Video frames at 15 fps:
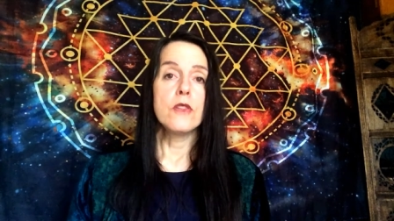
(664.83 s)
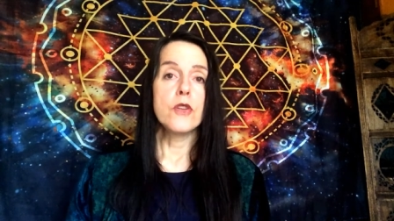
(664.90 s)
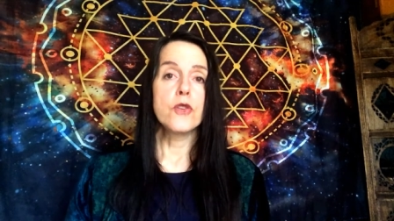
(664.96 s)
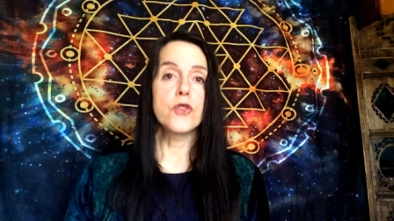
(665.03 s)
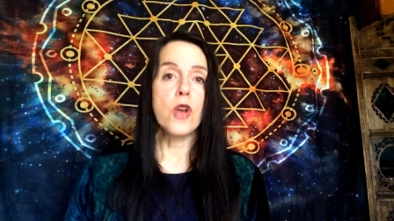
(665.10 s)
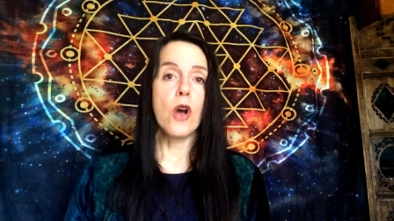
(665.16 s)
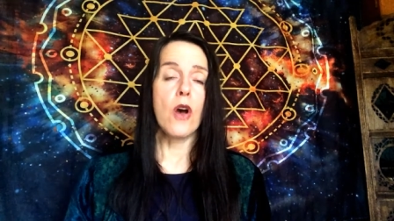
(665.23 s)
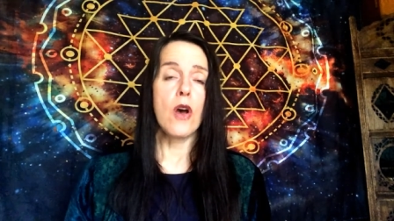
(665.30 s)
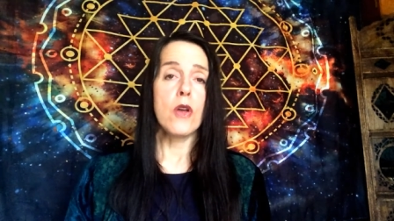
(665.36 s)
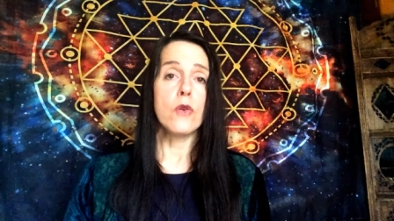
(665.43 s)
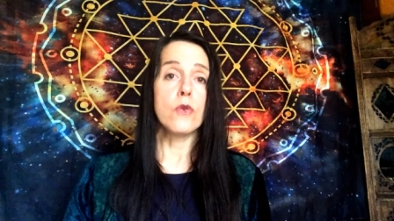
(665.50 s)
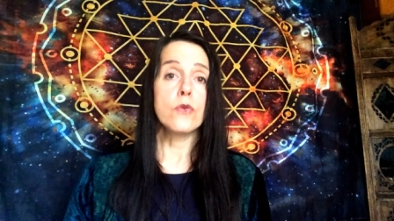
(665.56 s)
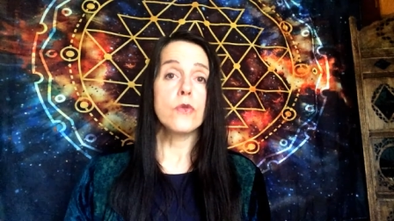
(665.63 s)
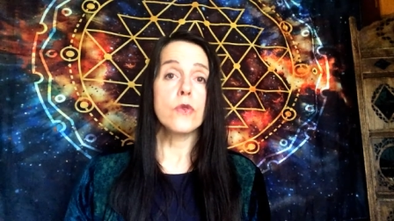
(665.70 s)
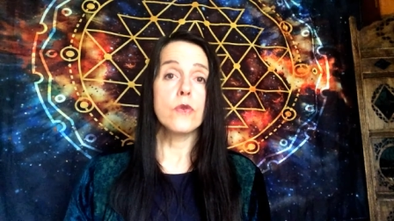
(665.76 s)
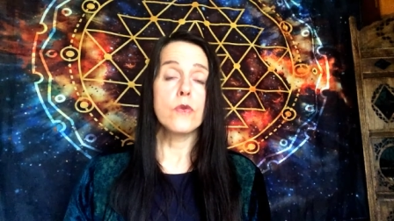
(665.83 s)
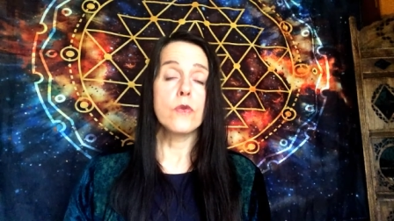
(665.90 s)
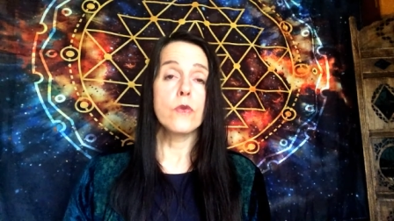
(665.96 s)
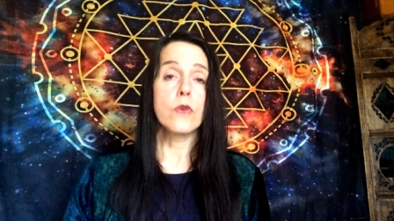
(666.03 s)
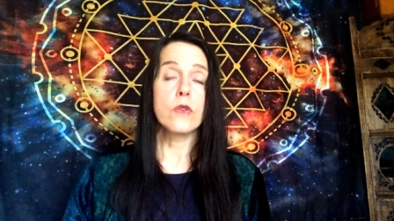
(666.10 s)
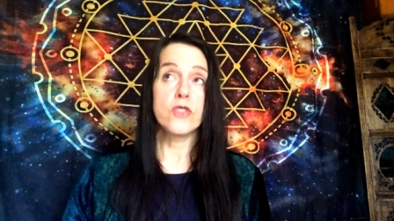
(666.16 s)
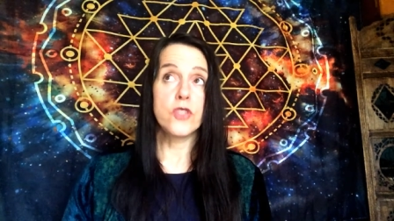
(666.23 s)
The child,
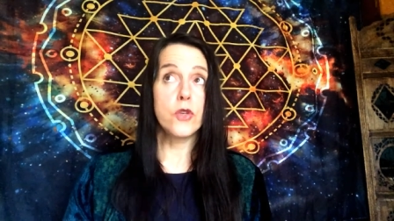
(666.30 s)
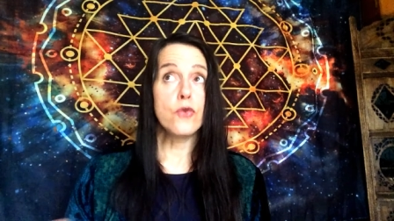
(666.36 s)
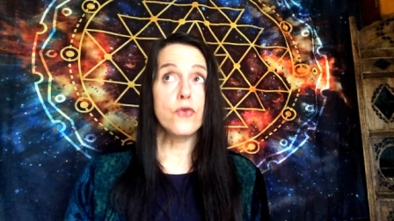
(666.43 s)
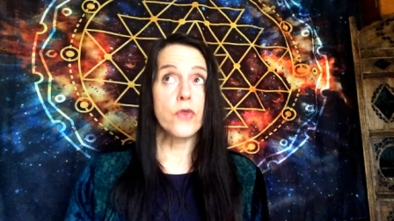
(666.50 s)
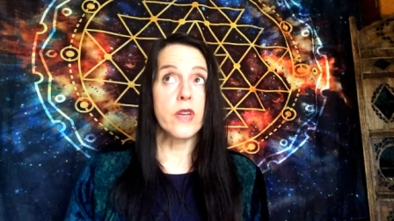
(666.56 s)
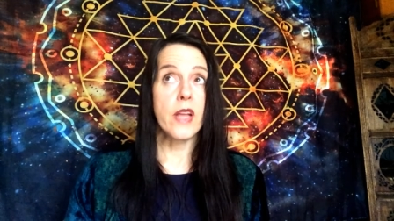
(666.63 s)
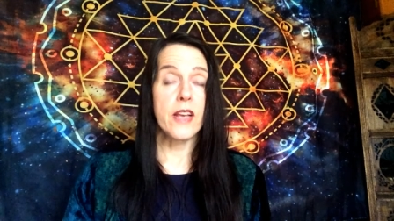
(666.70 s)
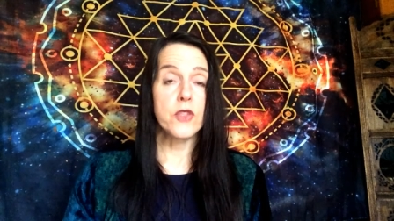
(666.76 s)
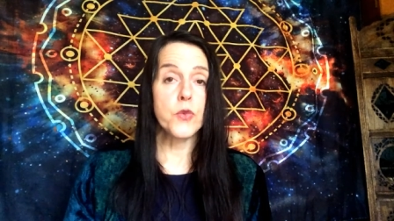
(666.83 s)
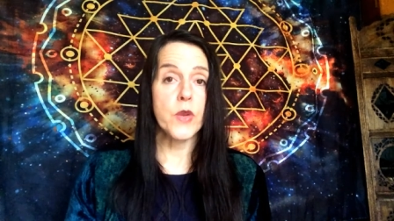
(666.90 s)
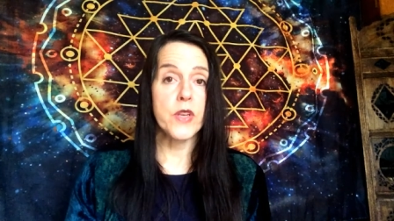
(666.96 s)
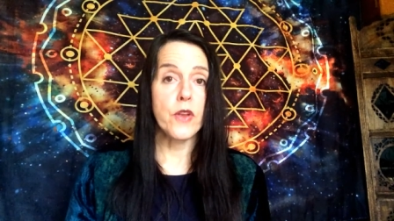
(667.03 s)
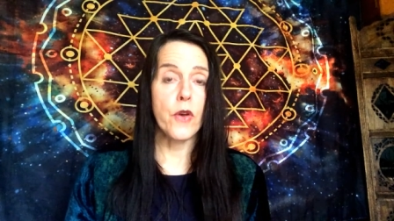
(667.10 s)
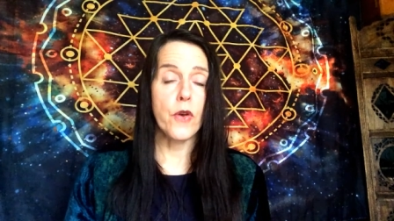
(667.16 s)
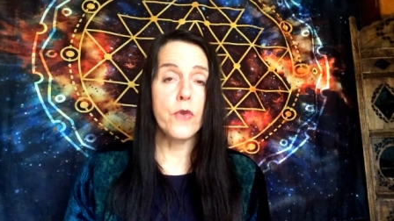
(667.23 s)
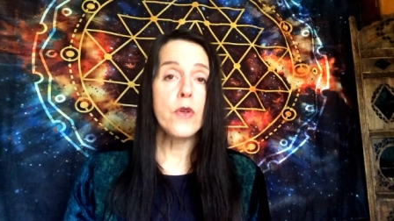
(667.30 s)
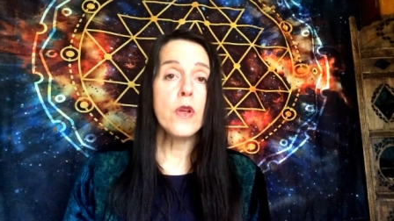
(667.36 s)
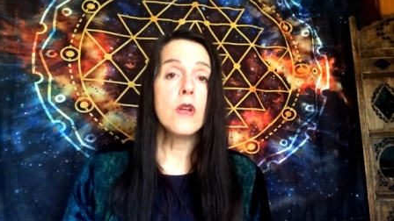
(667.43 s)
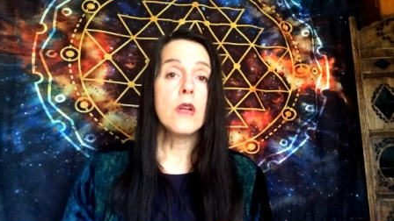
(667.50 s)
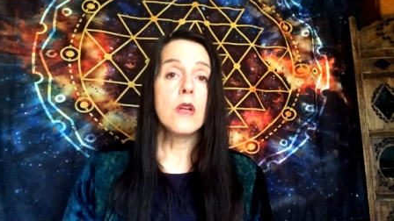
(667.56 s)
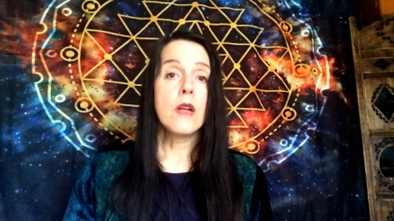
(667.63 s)
children, as we know,